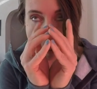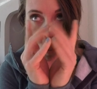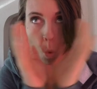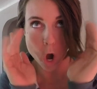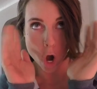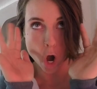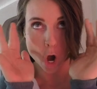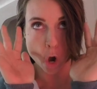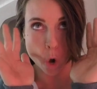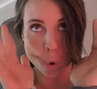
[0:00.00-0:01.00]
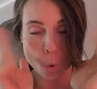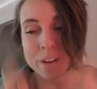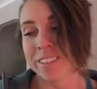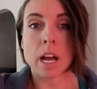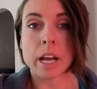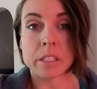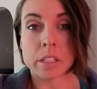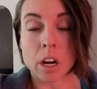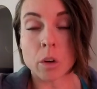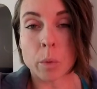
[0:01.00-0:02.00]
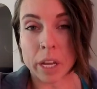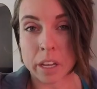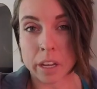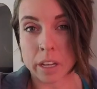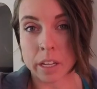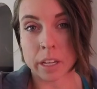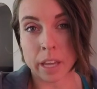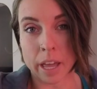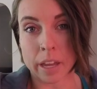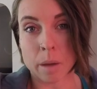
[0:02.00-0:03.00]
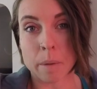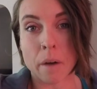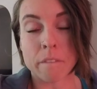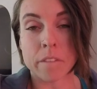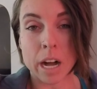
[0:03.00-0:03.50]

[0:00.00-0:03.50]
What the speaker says: Woohoo! I start weight cutting again about